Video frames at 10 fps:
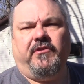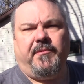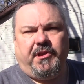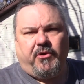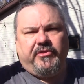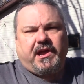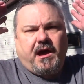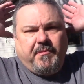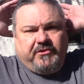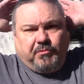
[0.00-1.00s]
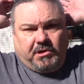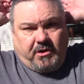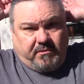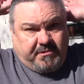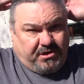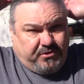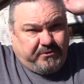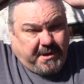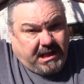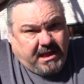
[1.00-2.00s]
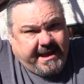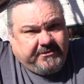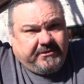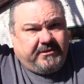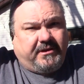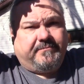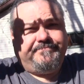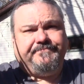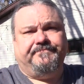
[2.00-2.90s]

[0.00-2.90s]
So let me know in the comments below. I'm going to lose my glasses here.